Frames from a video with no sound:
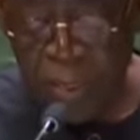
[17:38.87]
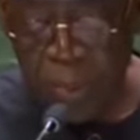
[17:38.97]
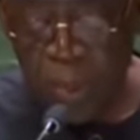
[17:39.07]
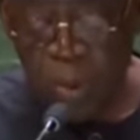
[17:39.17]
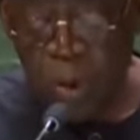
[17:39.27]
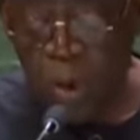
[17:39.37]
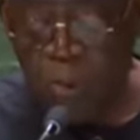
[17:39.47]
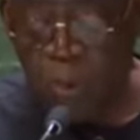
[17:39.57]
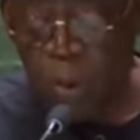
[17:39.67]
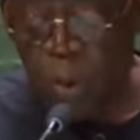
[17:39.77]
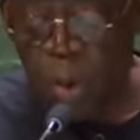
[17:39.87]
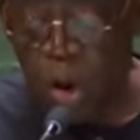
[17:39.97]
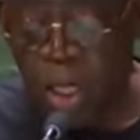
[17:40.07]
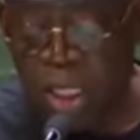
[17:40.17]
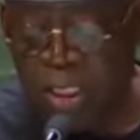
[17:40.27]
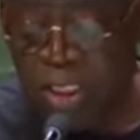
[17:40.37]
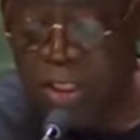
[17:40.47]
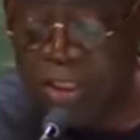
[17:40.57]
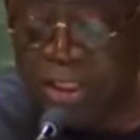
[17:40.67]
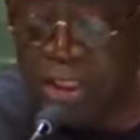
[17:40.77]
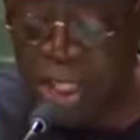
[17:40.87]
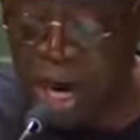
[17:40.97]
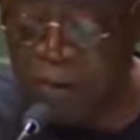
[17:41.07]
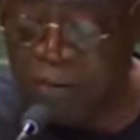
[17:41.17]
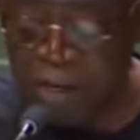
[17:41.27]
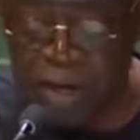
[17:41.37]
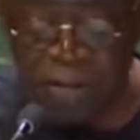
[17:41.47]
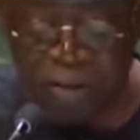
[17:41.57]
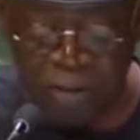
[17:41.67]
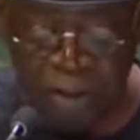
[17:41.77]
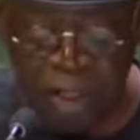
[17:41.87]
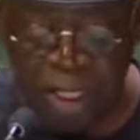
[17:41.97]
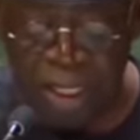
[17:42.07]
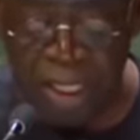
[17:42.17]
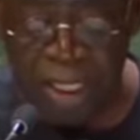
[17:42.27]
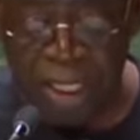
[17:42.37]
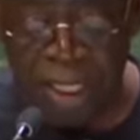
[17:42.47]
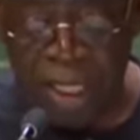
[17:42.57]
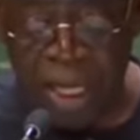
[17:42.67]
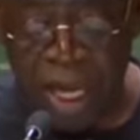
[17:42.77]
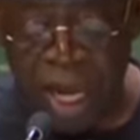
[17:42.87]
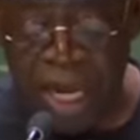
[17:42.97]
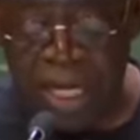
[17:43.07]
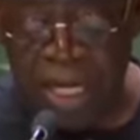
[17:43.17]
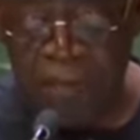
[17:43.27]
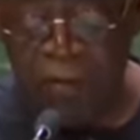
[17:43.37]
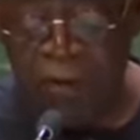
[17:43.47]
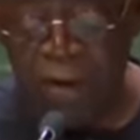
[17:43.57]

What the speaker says: we hope to walk the rich African soil and live